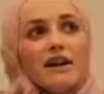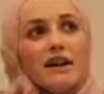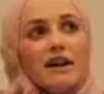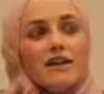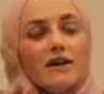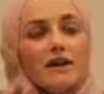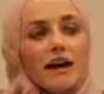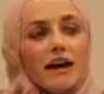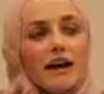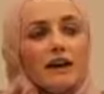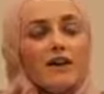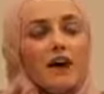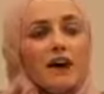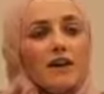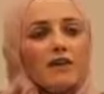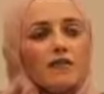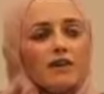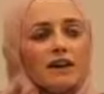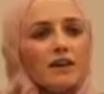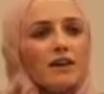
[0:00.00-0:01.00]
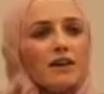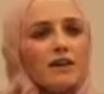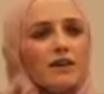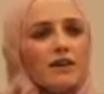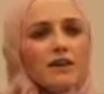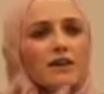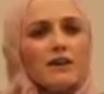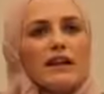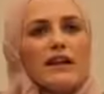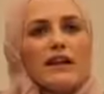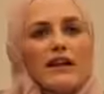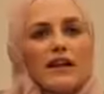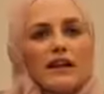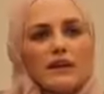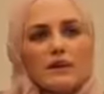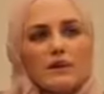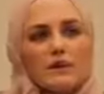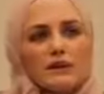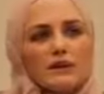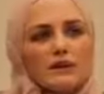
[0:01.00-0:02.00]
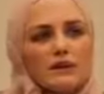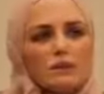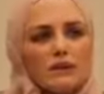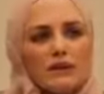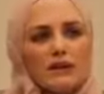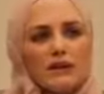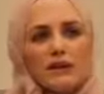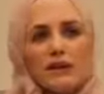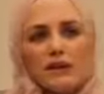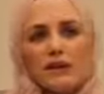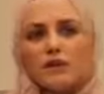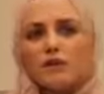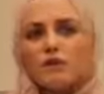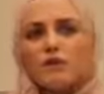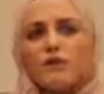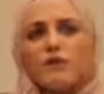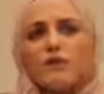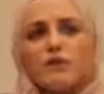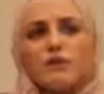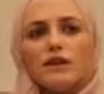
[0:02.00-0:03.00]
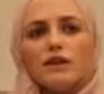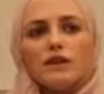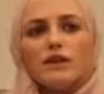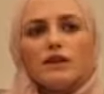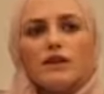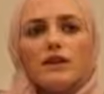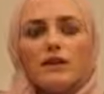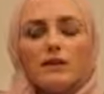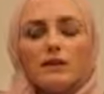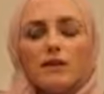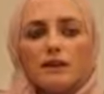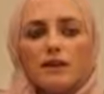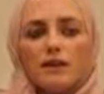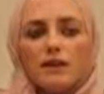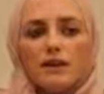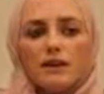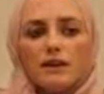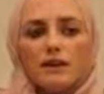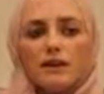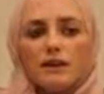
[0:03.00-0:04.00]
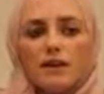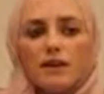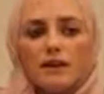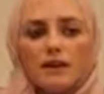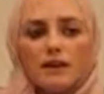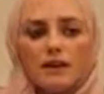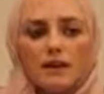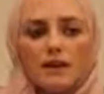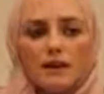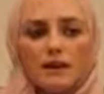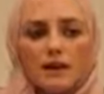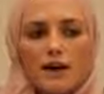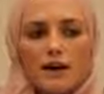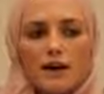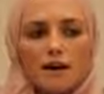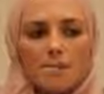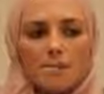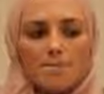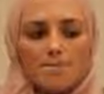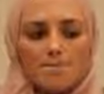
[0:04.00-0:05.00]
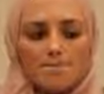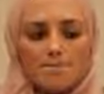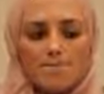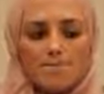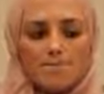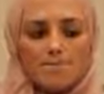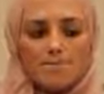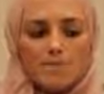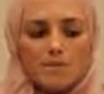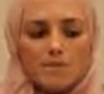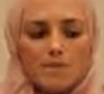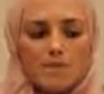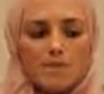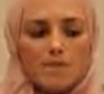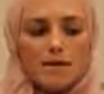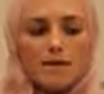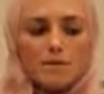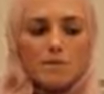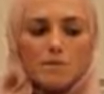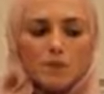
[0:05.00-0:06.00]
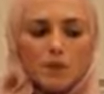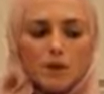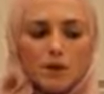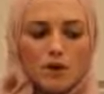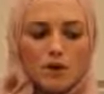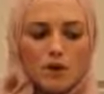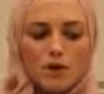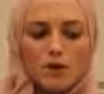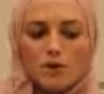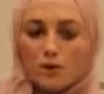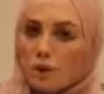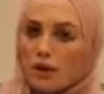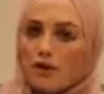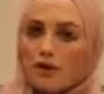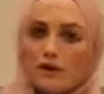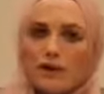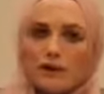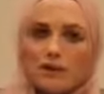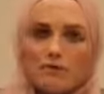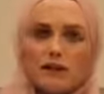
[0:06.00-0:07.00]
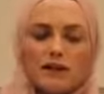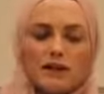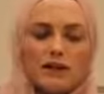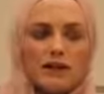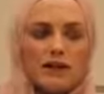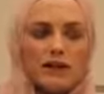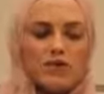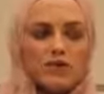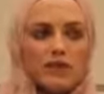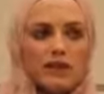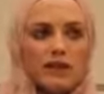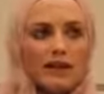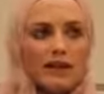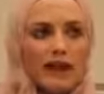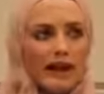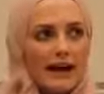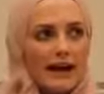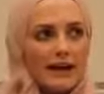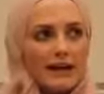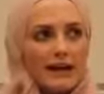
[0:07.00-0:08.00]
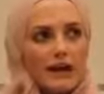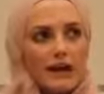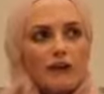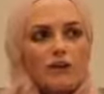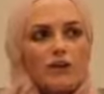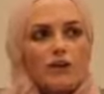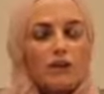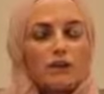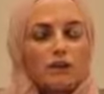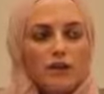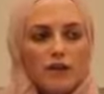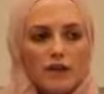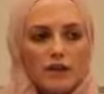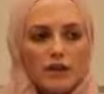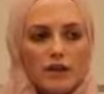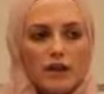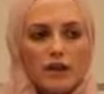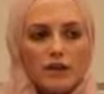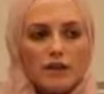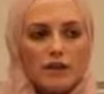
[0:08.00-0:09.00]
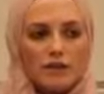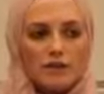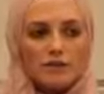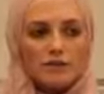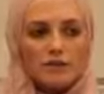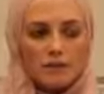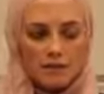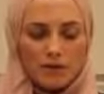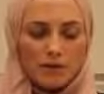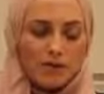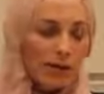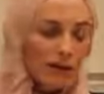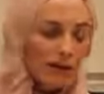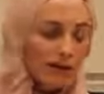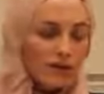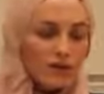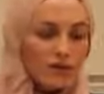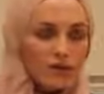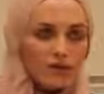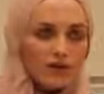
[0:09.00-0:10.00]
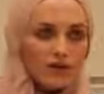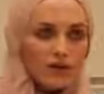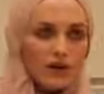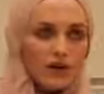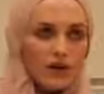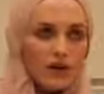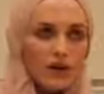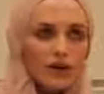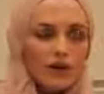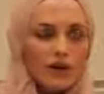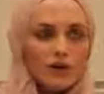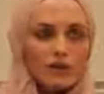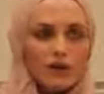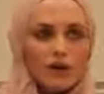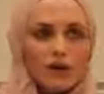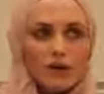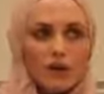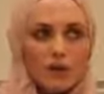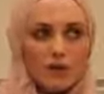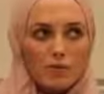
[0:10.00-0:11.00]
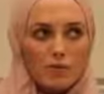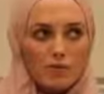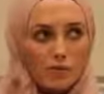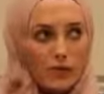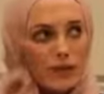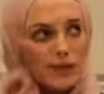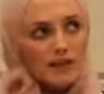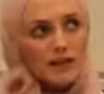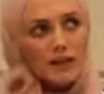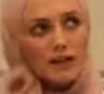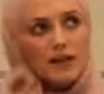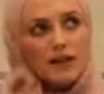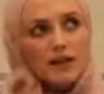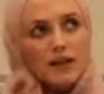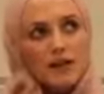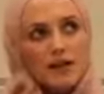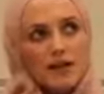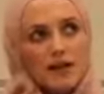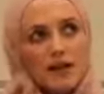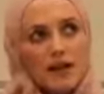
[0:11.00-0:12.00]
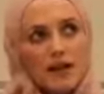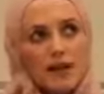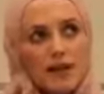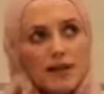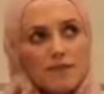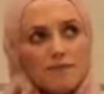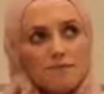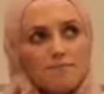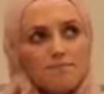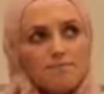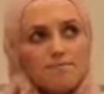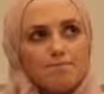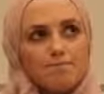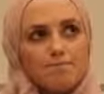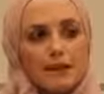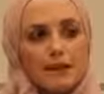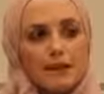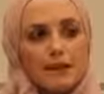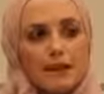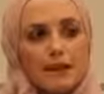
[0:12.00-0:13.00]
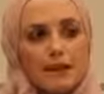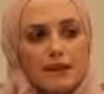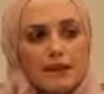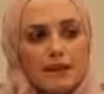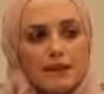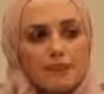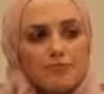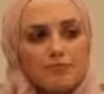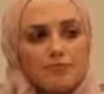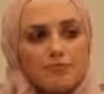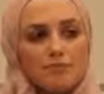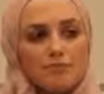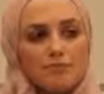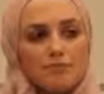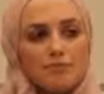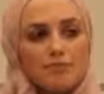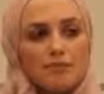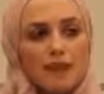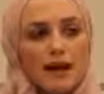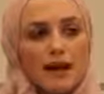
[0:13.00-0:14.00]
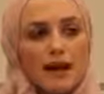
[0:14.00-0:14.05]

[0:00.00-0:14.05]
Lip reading: And really, there was a language being used in the book which worried me. It really echoed with some of the literature that I'd grown up reading. And